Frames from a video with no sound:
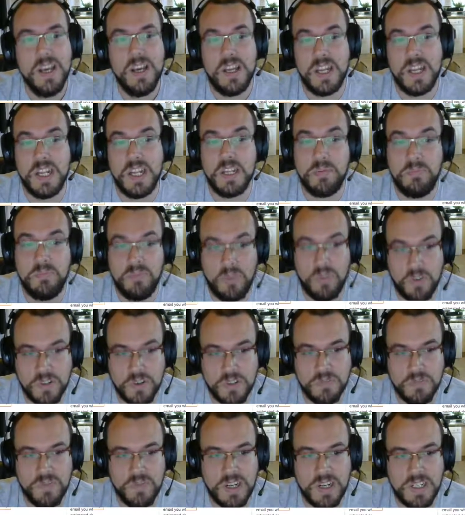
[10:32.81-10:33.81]
It is
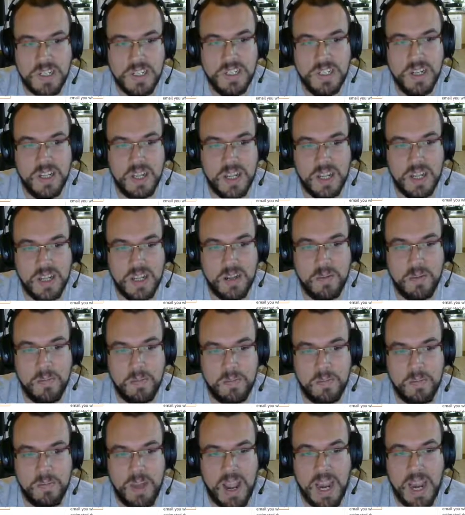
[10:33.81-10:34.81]
bronze rated
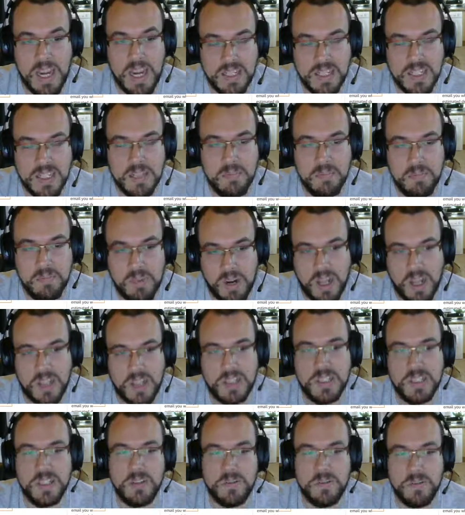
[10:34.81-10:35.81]
80
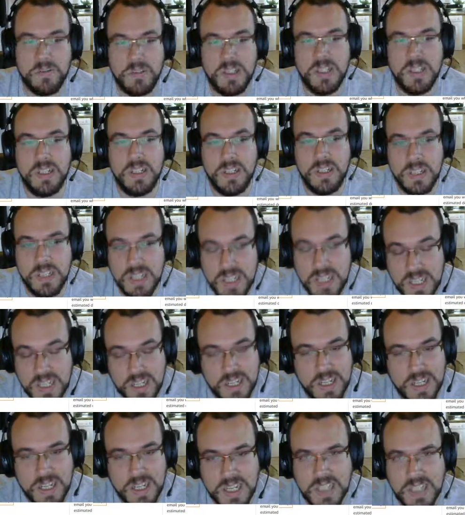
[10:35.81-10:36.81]
plus, so
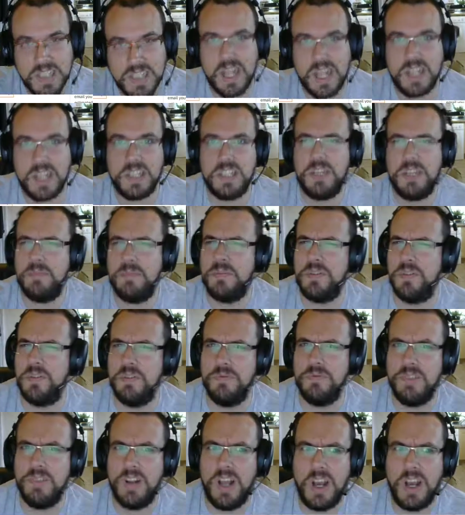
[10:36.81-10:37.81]
at least it has some sort
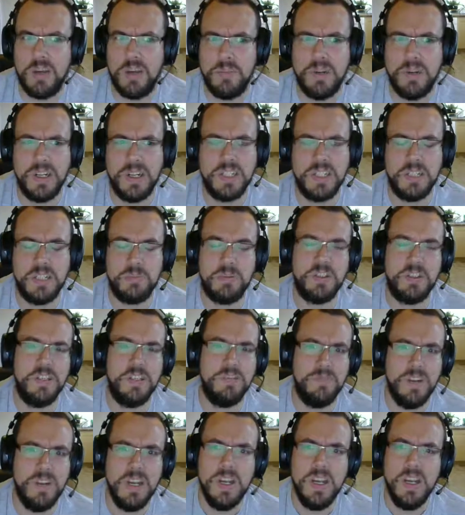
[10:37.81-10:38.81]
of reliability,
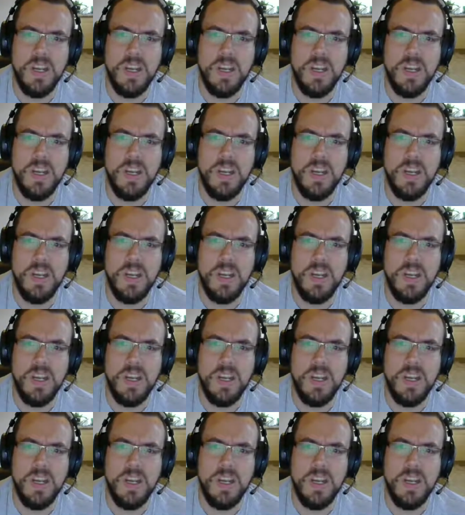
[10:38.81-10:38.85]
especially